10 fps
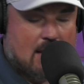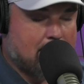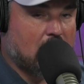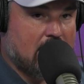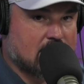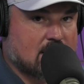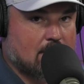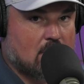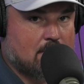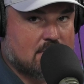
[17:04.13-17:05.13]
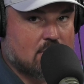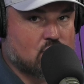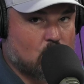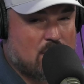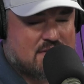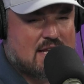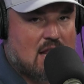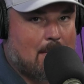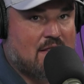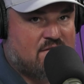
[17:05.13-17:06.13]
They play a similar position. We've seen
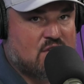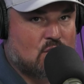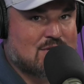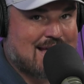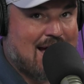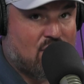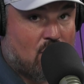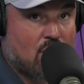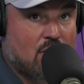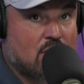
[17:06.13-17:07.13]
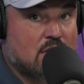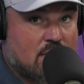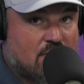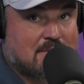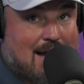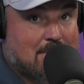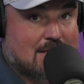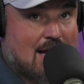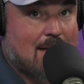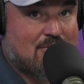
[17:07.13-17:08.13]
them on the field together from time to
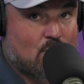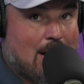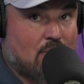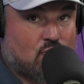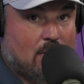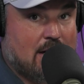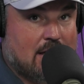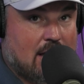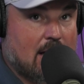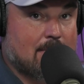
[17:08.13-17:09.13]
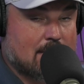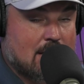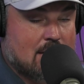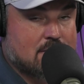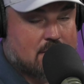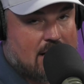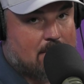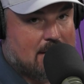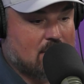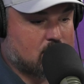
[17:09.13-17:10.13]
time throughout training camp. So
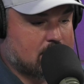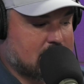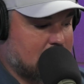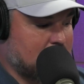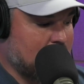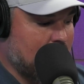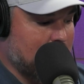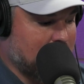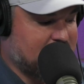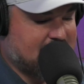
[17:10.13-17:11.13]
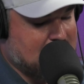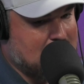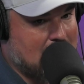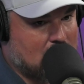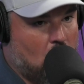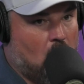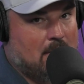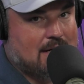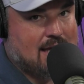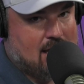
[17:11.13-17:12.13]
that'll be interesting. But if Keon
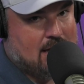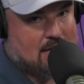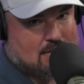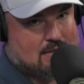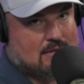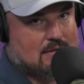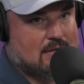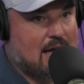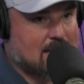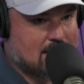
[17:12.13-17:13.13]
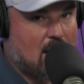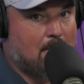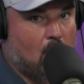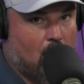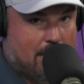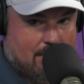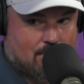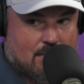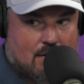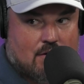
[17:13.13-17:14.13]
Coleman can't, at some point,
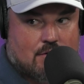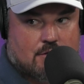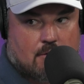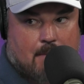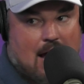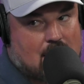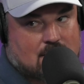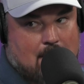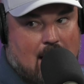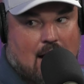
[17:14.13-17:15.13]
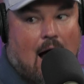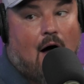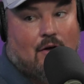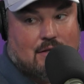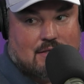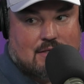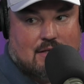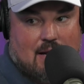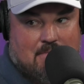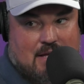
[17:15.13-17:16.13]
surpass Mac Hollins
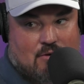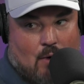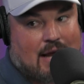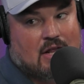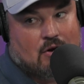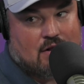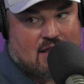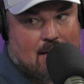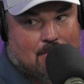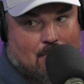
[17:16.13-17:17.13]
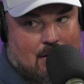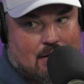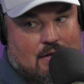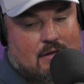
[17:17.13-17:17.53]
and be the regular at that point,